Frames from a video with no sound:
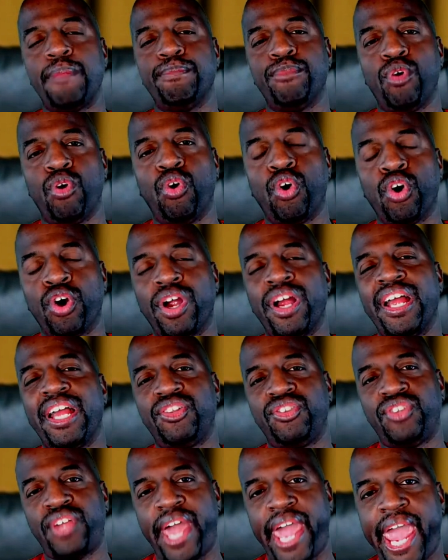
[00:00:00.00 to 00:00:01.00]
more
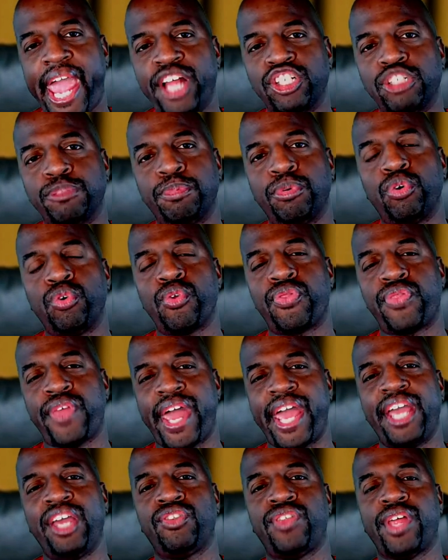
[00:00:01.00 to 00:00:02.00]
tangible
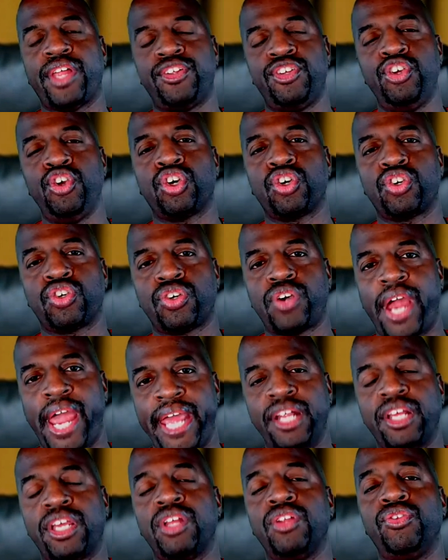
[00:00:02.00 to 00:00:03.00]
things that
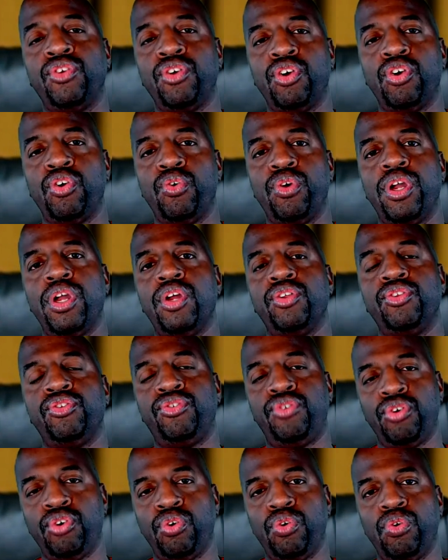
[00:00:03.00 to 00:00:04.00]
Ukraine can do
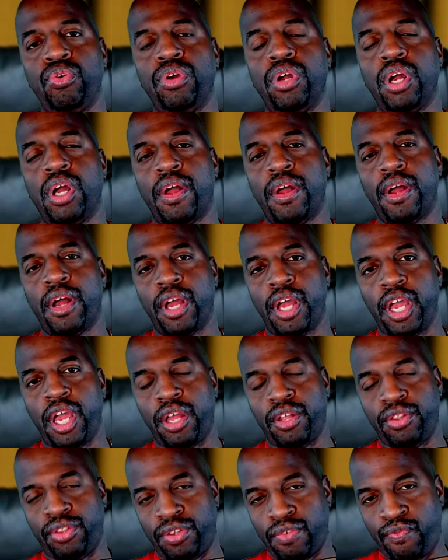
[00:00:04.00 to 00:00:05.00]
to
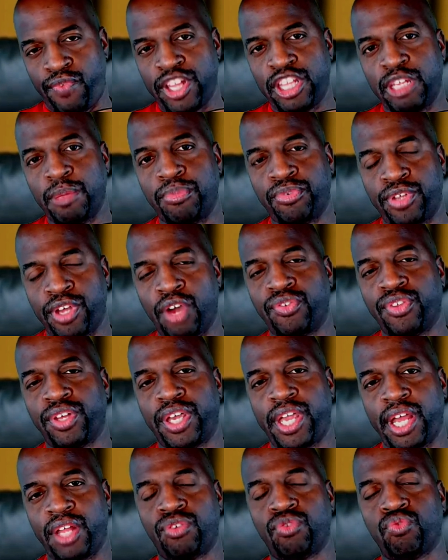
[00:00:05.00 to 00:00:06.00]
defend themselves
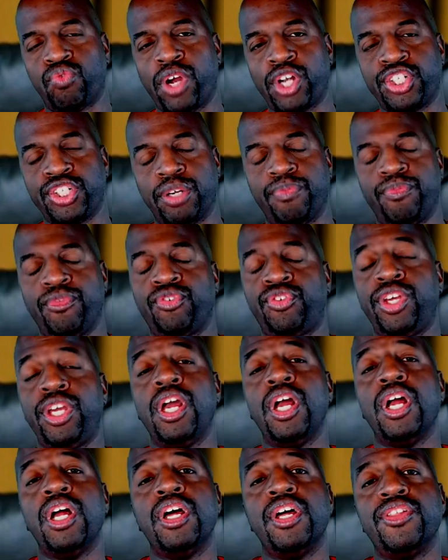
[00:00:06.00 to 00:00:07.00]
against Russia.
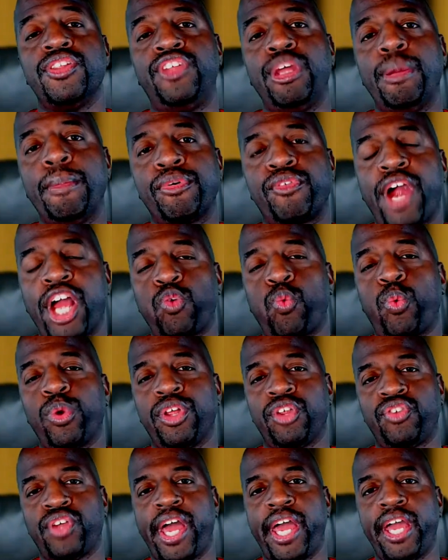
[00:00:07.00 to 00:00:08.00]
See, the Democrats want
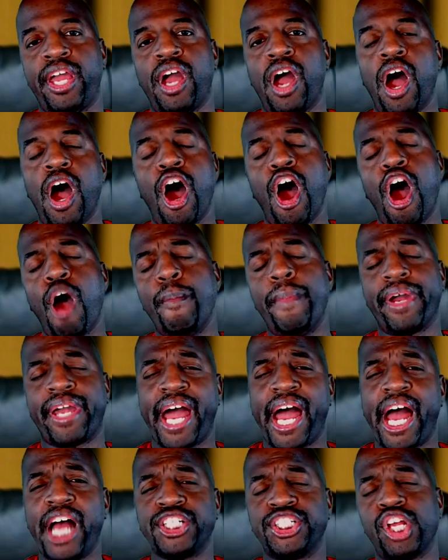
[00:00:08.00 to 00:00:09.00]
to say, oh my
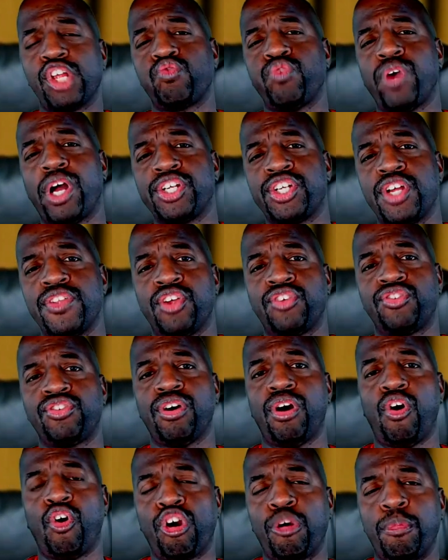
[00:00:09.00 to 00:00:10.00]
gosh, it's Russia. They're
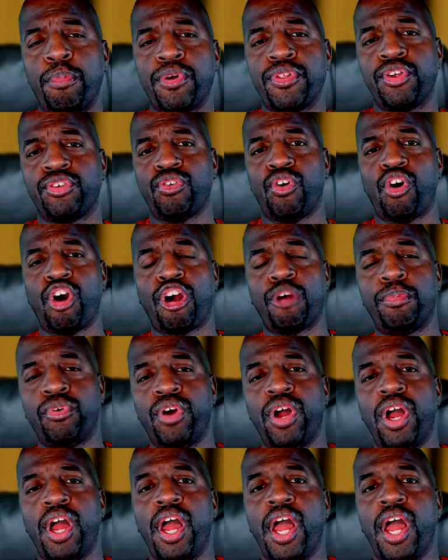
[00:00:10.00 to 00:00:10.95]
so horrible. They're so horrible.